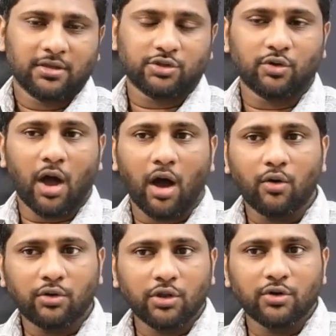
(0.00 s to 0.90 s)
So
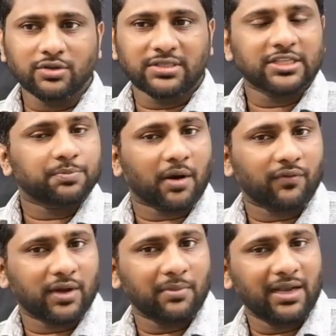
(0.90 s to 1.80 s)
how to use this
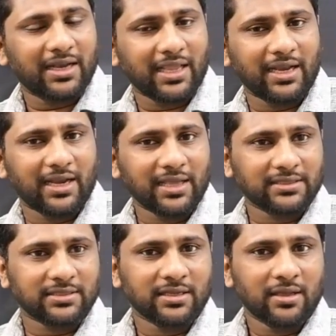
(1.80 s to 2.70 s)
profitability
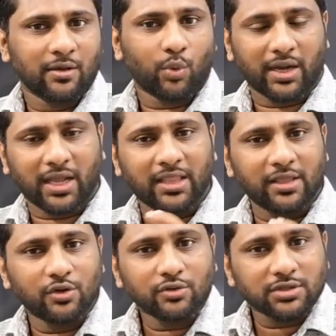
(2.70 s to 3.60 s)
index? What are
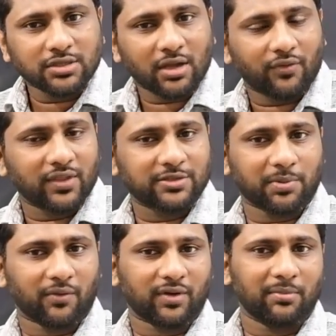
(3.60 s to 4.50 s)
the uses of this
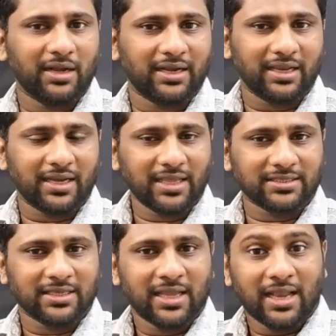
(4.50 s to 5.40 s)
profitability
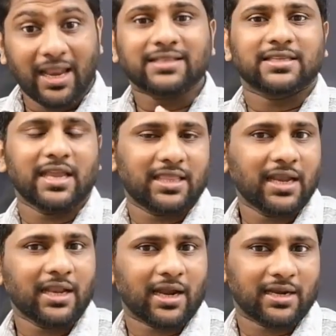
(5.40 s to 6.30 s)
index? Let's get
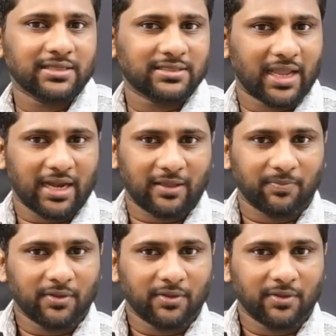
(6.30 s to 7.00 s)
that understanding.